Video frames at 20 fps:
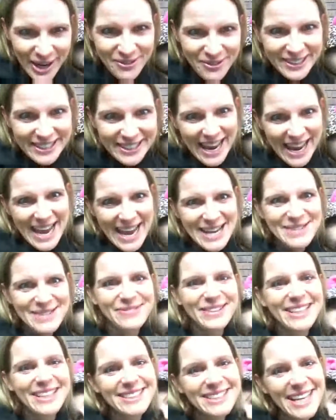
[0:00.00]
I would
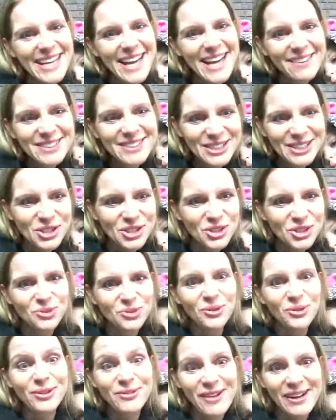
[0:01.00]
because I have such a
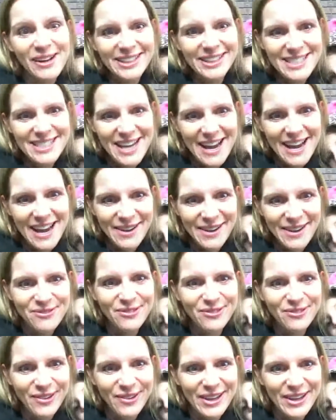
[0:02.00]
short amount of
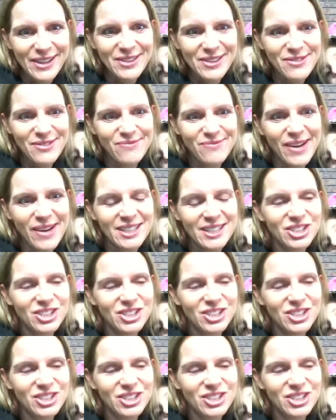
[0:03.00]
time with my